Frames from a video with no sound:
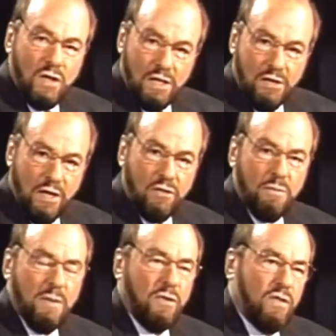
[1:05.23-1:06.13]
I'm going to
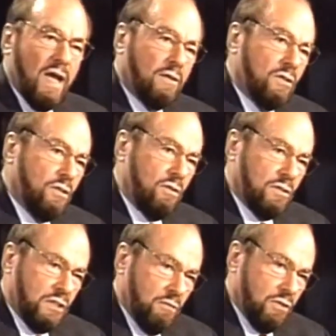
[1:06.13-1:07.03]
call on another
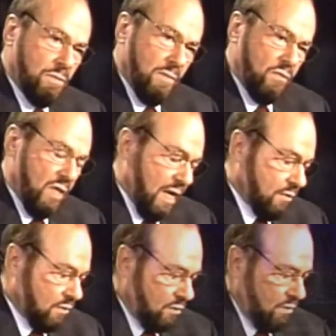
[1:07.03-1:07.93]
member of the Actors Studio,
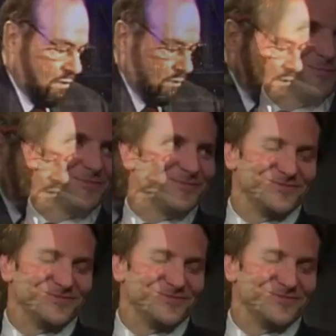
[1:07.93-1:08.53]
distinguished member of the Actors